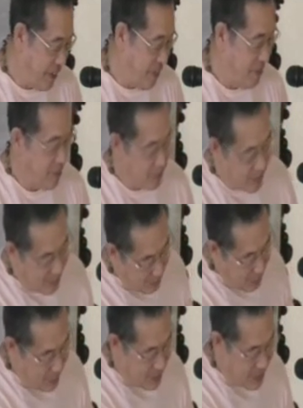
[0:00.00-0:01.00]
We forget the
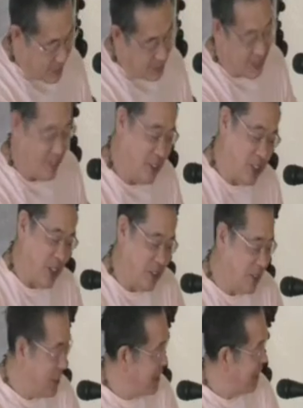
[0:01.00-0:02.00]
previous experience, and we try to
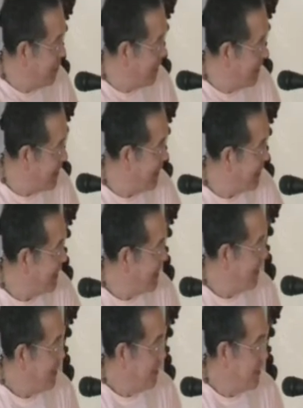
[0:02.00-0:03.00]
do the same thing again.
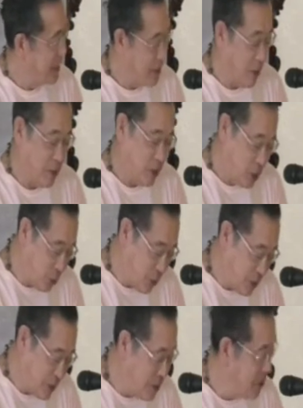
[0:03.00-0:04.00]
That's called
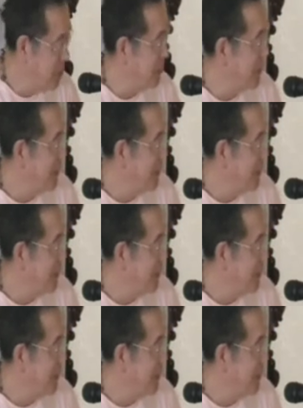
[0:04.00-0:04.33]
chewing the chewed.